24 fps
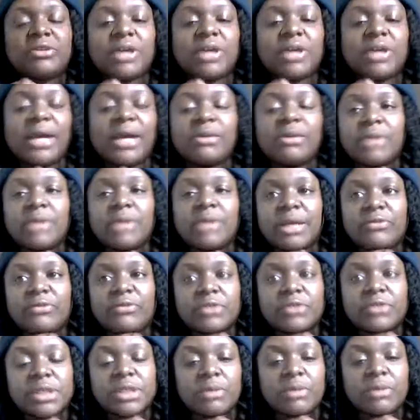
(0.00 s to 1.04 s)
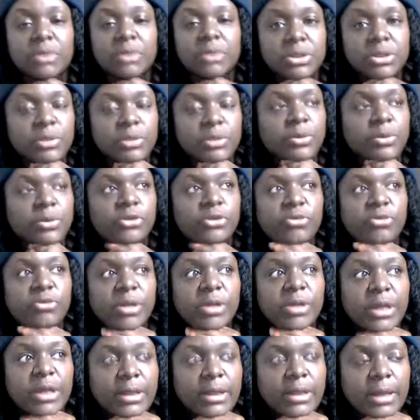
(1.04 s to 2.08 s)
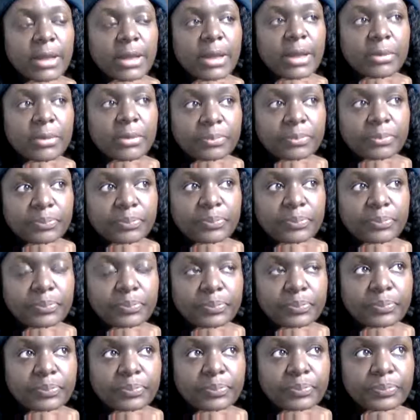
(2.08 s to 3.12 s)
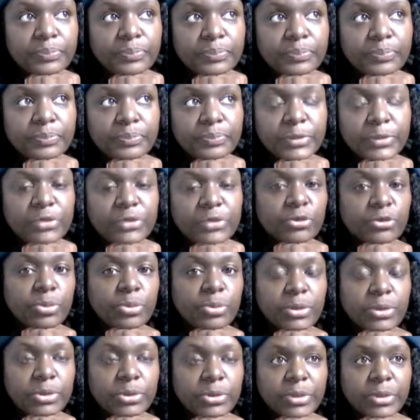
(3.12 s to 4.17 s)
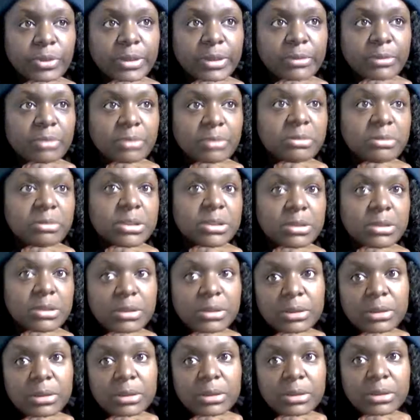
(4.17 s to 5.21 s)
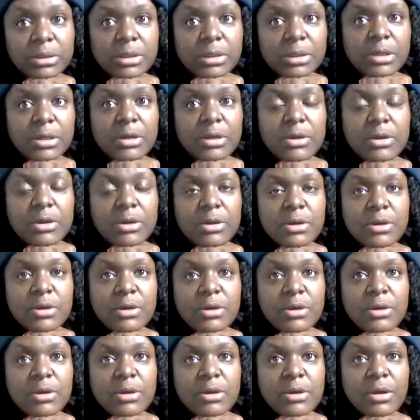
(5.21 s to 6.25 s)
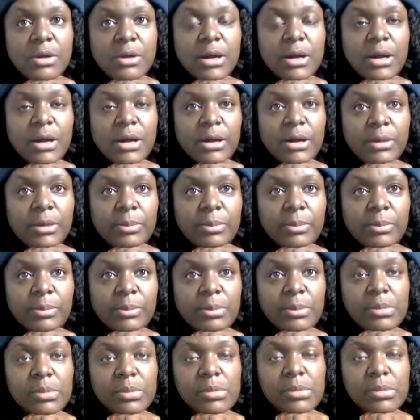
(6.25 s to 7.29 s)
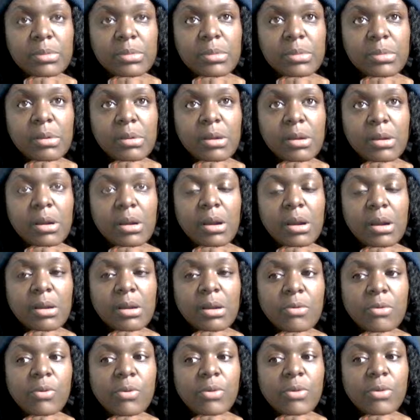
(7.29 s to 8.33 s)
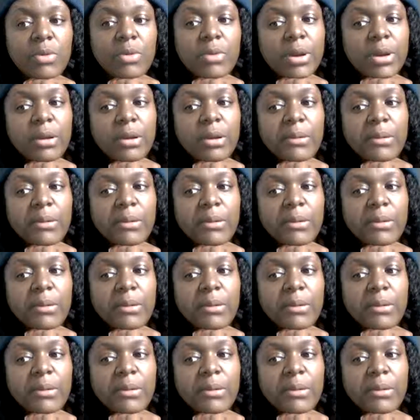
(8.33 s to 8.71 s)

like for someone to approach me like that. It's super annoying. Well, what's good? Um, yeah, super annoying.